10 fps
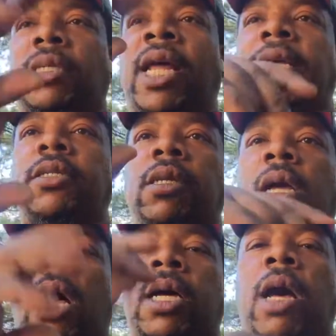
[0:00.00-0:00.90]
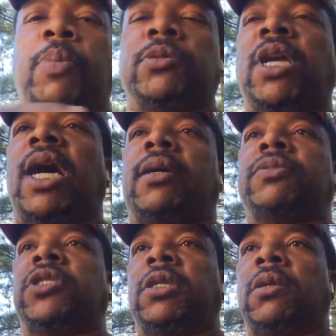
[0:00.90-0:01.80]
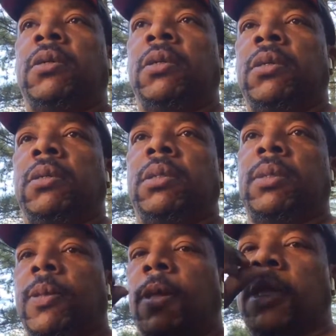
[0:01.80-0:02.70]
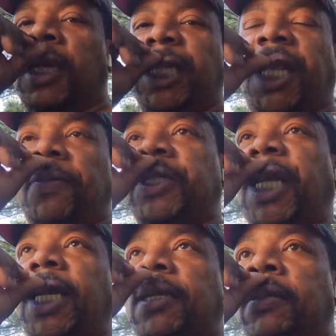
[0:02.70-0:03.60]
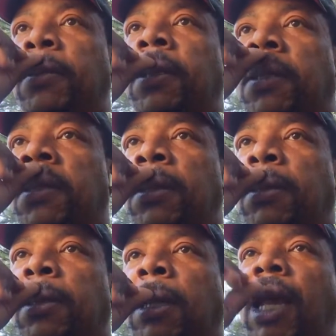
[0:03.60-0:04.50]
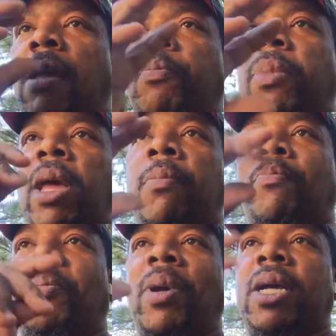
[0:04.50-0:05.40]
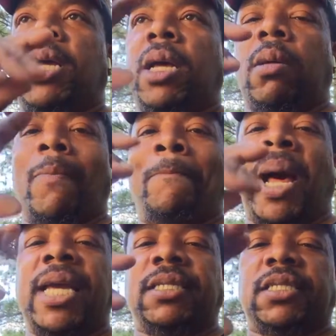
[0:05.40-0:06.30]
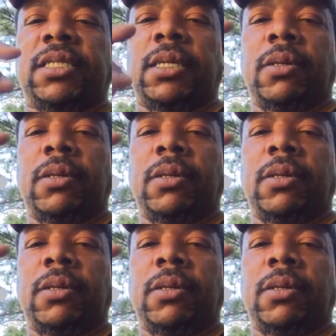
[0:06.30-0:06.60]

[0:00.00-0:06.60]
Like a couple times. You understand what I'm saying? It bites.